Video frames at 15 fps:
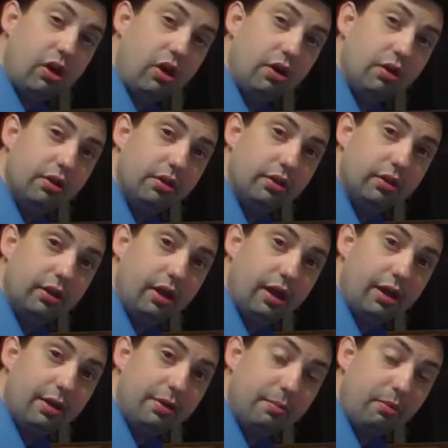on
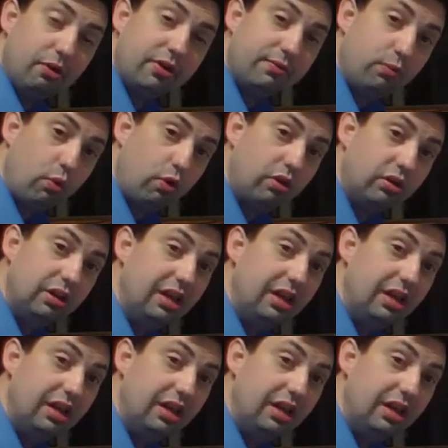the market for